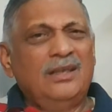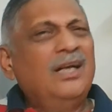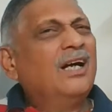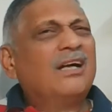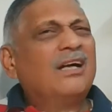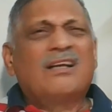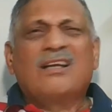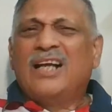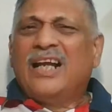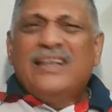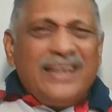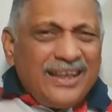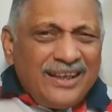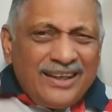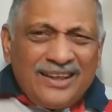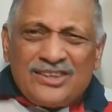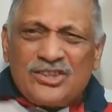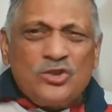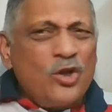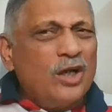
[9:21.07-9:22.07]
running
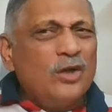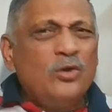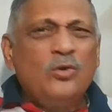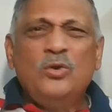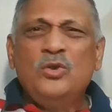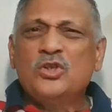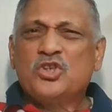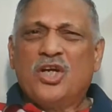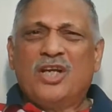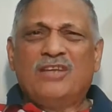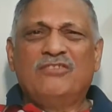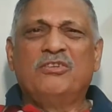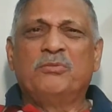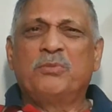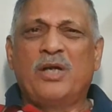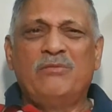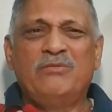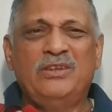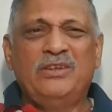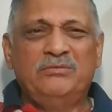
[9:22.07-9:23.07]
is not going to solve the
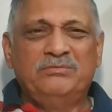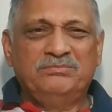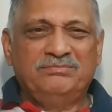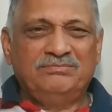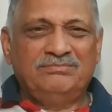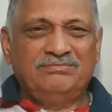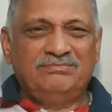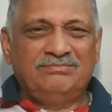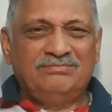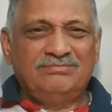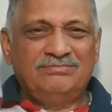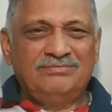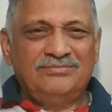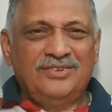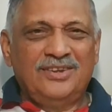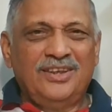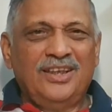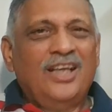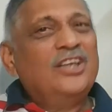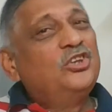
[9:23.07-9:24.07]
problem.
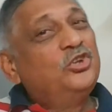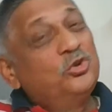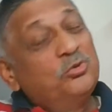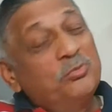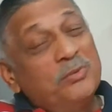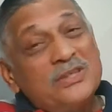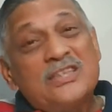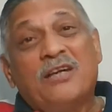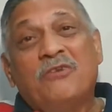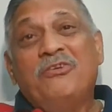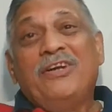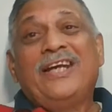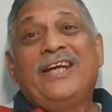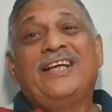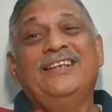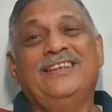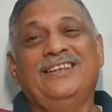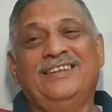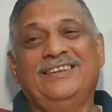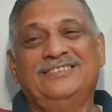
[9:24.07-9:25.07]
You must
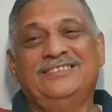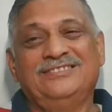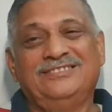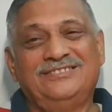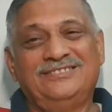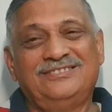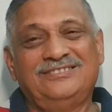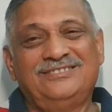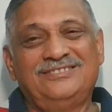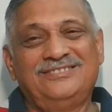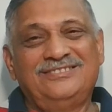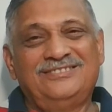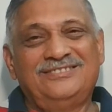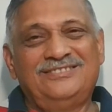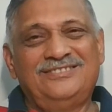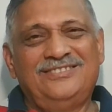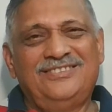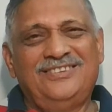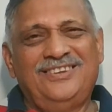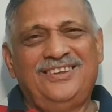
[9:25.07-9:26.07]
awaken.
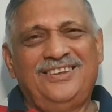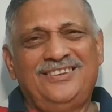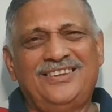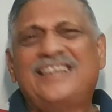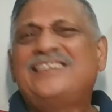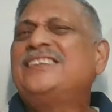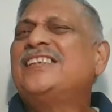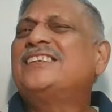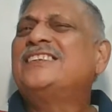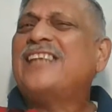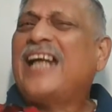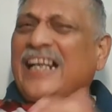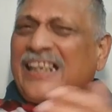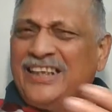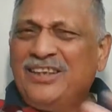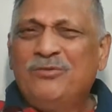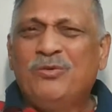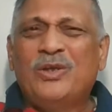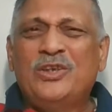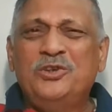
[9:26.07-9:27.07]
That's
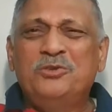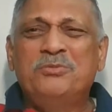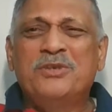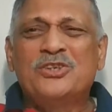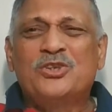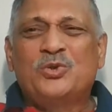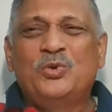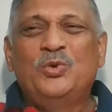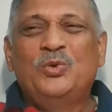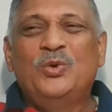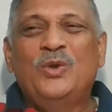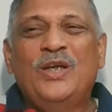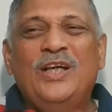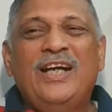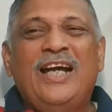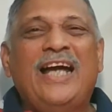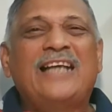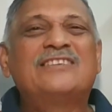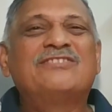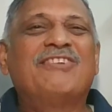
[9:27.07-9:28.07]
exactly what you must do
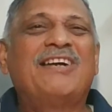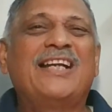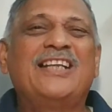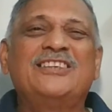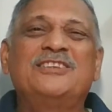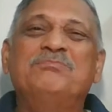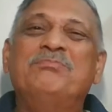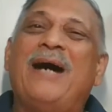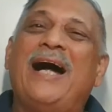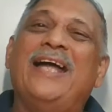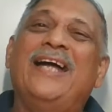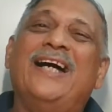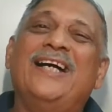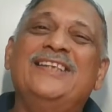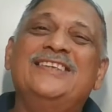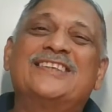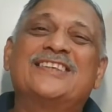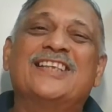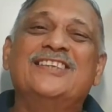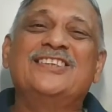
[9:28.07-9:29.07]
as far as Maya
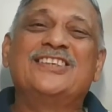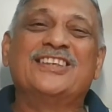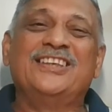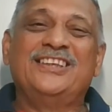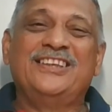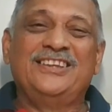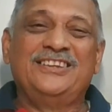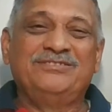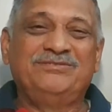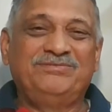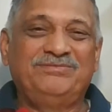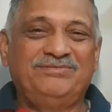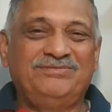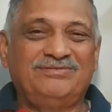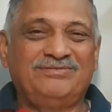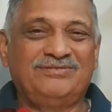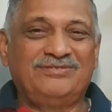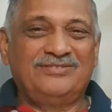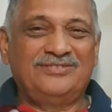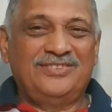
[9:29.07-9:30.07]
is concerned.
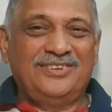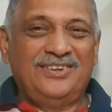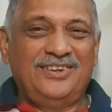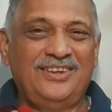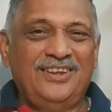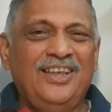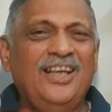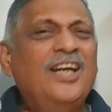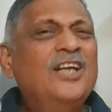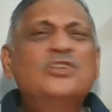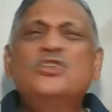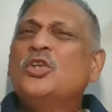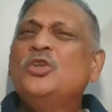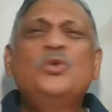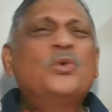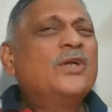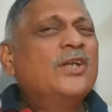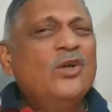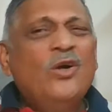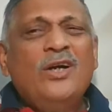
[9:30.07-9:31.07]
So you
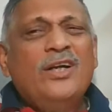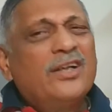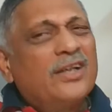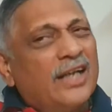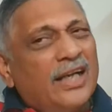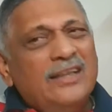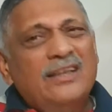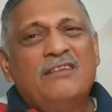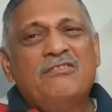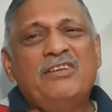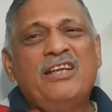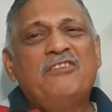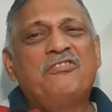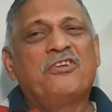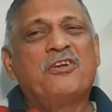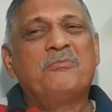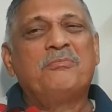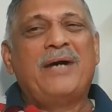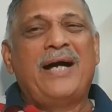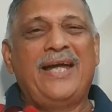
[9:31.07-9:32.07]
cannot run away
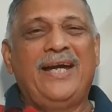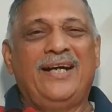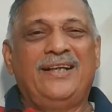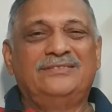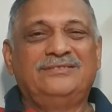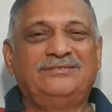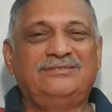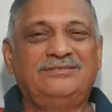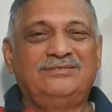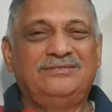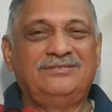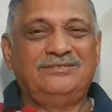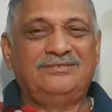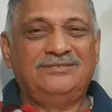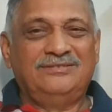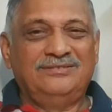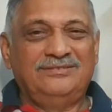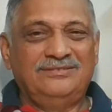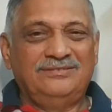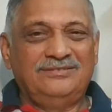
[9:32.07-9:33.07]
from Maya.
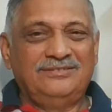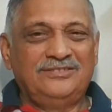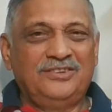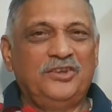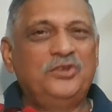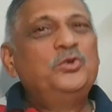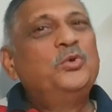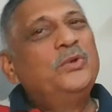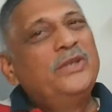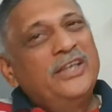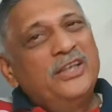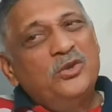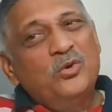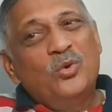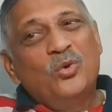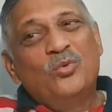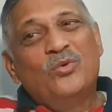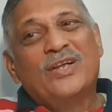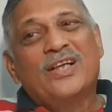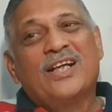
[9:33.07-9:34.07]
You need to
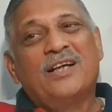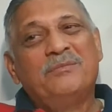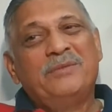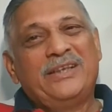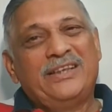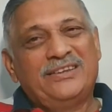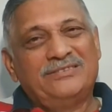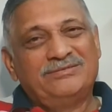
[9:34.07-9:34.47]
overcome it.